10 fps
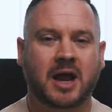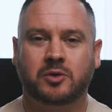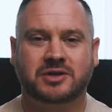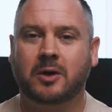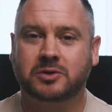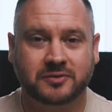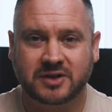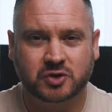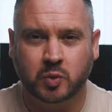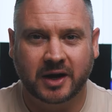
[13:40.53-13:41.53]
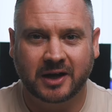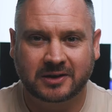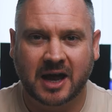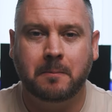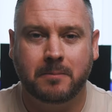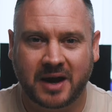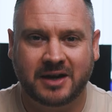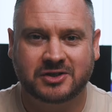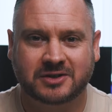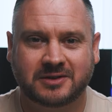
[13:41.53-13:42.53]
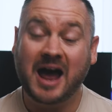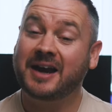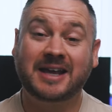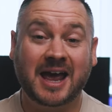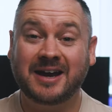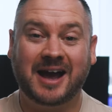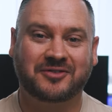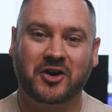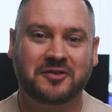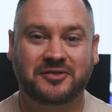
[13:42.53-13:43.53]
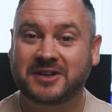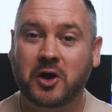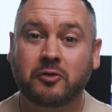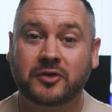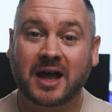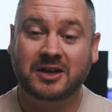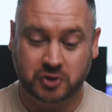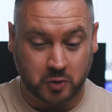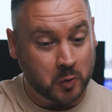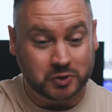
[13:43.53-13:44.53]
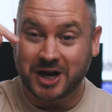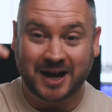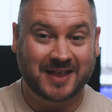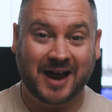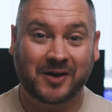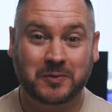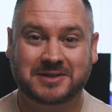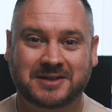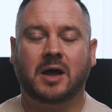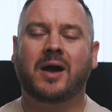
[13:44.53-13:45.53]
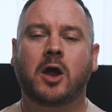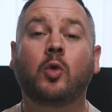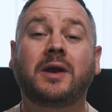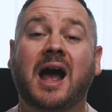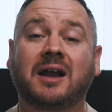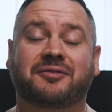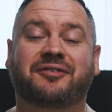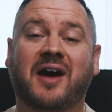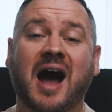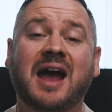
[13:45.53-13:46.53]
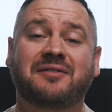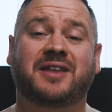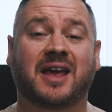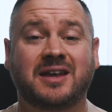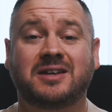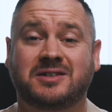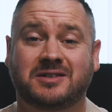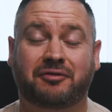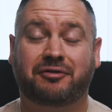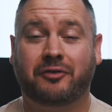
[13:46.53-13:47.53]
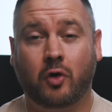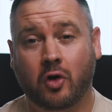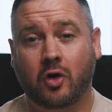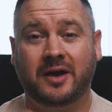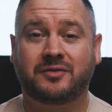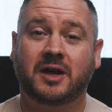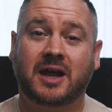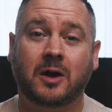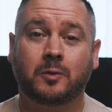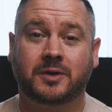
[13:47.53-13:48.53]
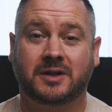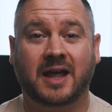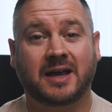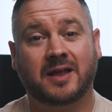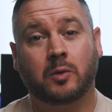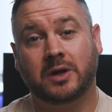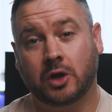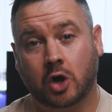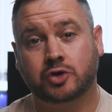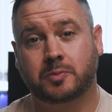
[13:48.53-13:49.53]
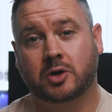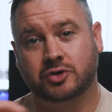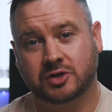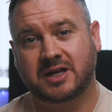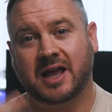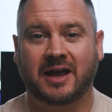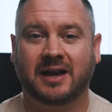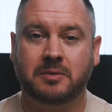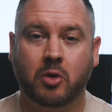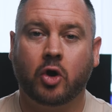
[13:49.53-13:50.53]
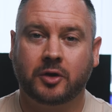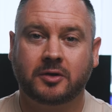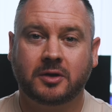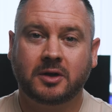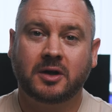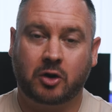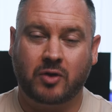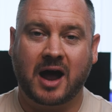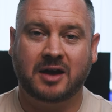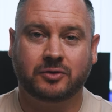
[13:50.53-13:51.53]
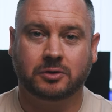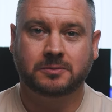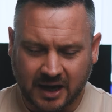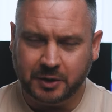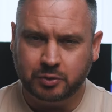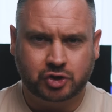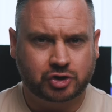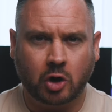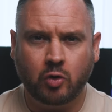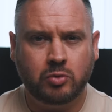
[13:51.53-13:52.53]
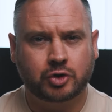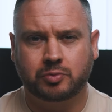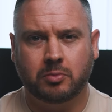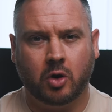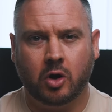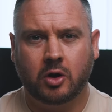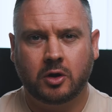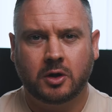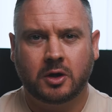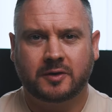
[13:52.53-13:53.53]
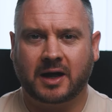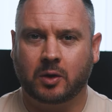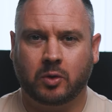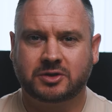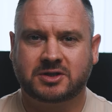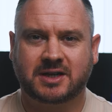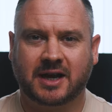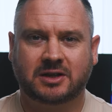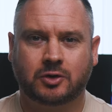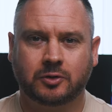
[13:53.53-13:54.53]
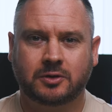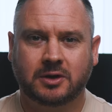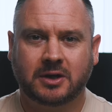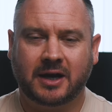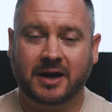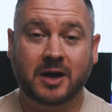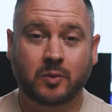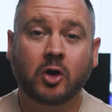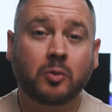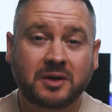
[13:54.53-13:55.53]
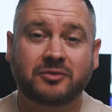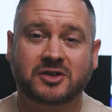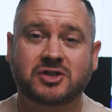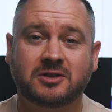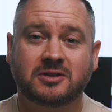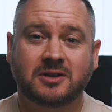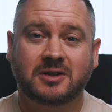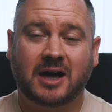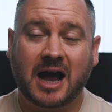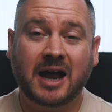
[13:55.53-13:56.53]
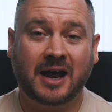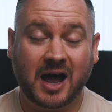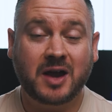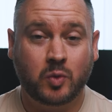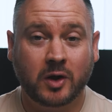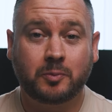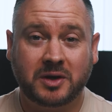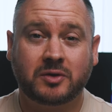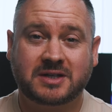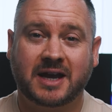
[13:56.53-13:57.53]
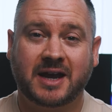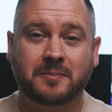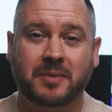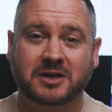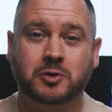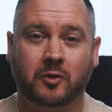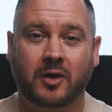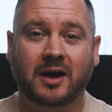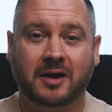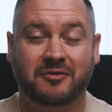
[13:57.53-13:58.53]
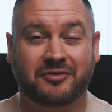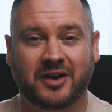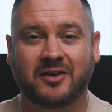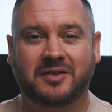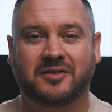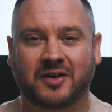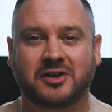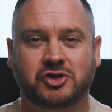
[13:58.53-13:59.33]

was out of this world, amazing. And again, I've got a video for that, so go and check that out. Now, I only had 5 days, 4 if you count the day that we lost because of the early morning arrival. And there was so much more that I wanted to get done. And I will be visiting, I will be returning back to Iraq very, very